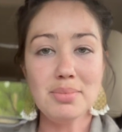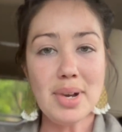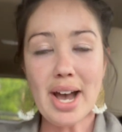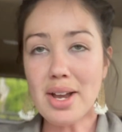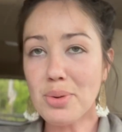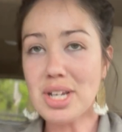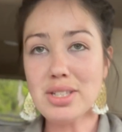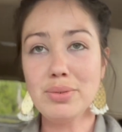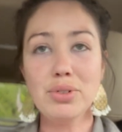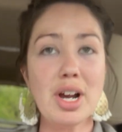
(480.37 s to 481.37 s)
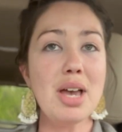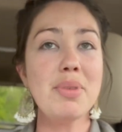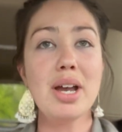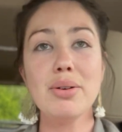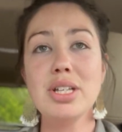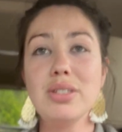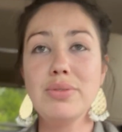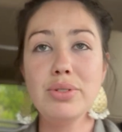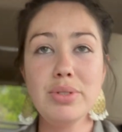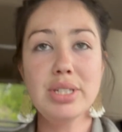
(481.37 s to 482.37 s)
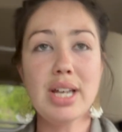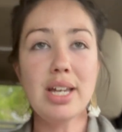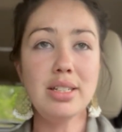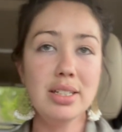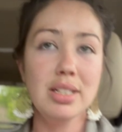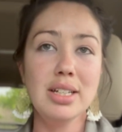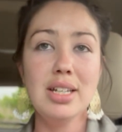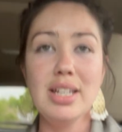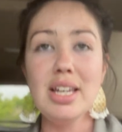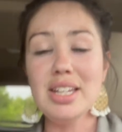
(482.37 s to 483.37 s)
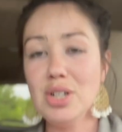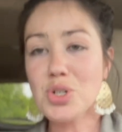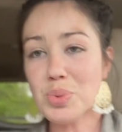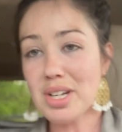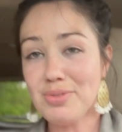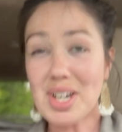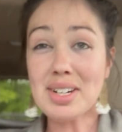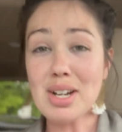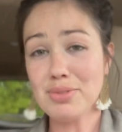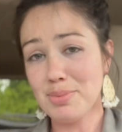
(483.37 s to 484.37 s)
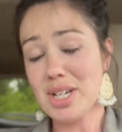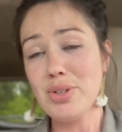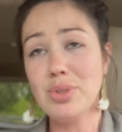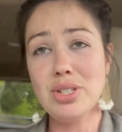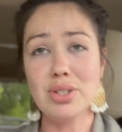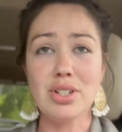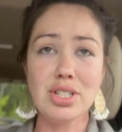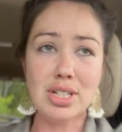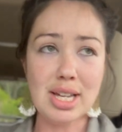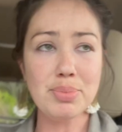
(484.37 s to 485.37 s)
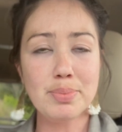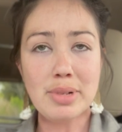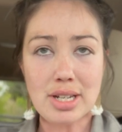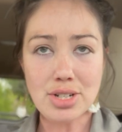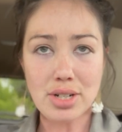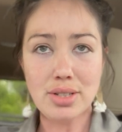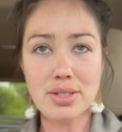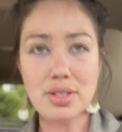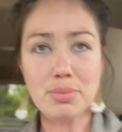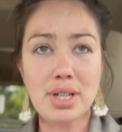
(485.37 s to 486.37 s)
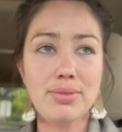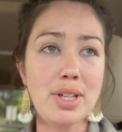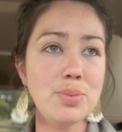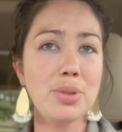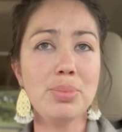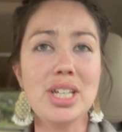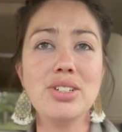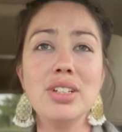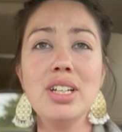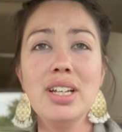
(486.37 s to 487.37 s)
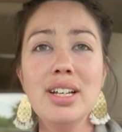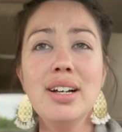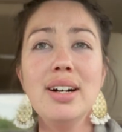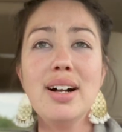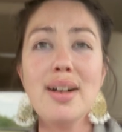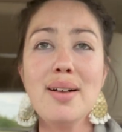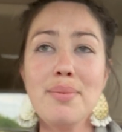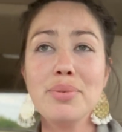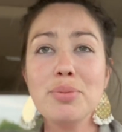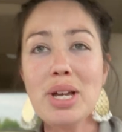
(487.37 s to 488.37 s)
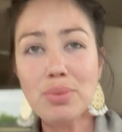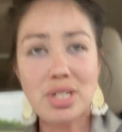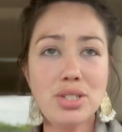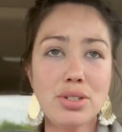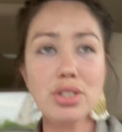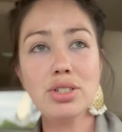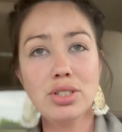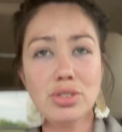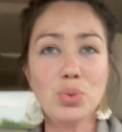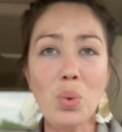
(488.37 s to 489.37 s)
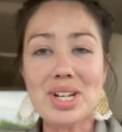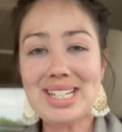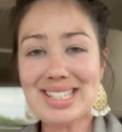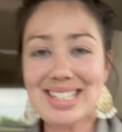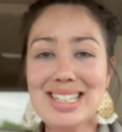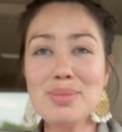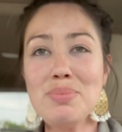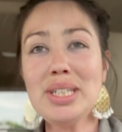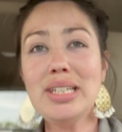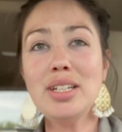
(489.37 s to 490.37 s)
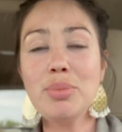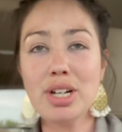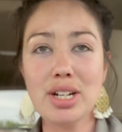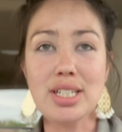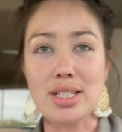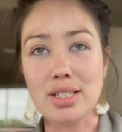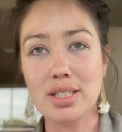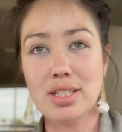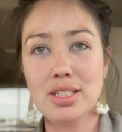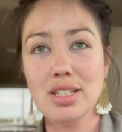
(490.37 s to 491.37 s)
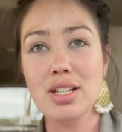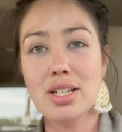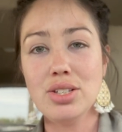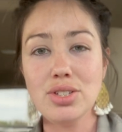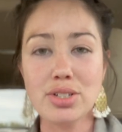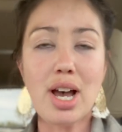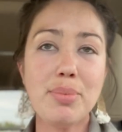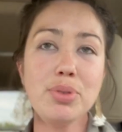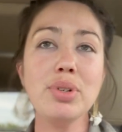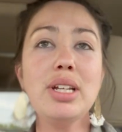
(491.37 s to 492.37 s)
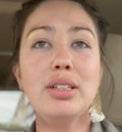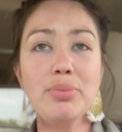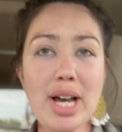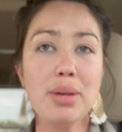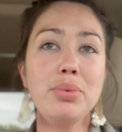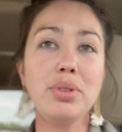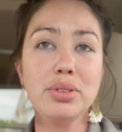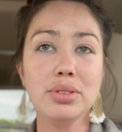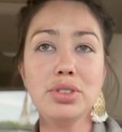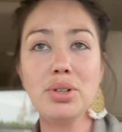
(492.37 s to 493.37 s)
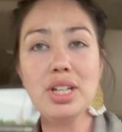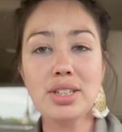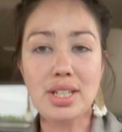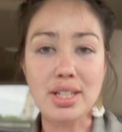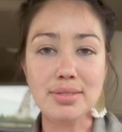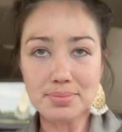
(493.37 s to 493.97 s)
higher rates of crime, higher rates of suicide. And here's what I found out from my research, and I shared this on my Facebook page. From my research, 26 million Americans stopped reading the Bible during the